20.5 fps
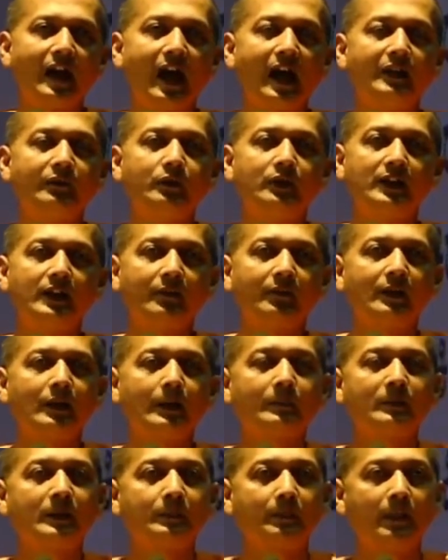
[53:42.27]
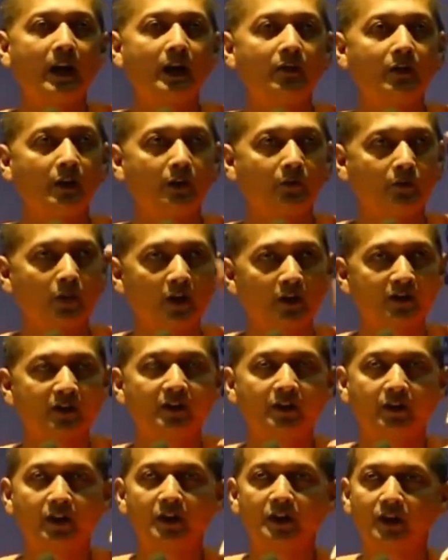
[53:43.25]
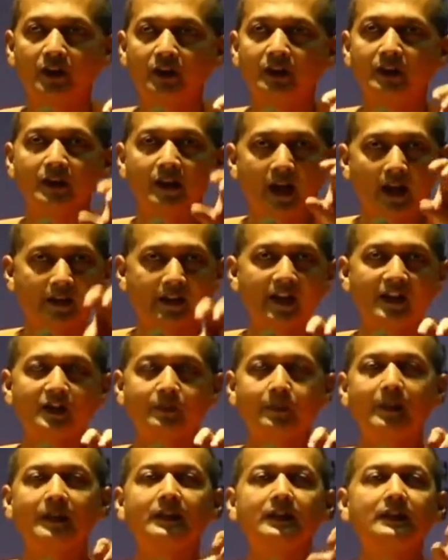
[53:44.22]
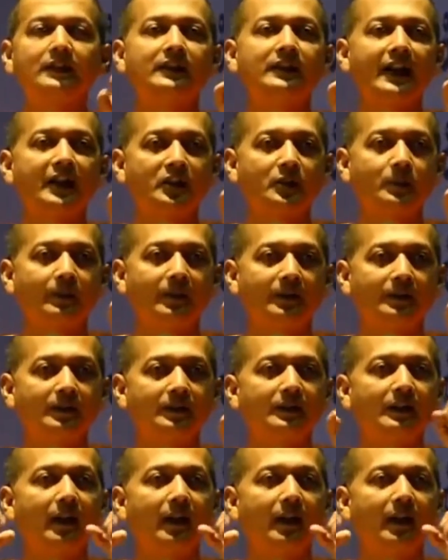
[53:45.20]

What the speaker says: I would develop the power of concentration, attachment and detachment.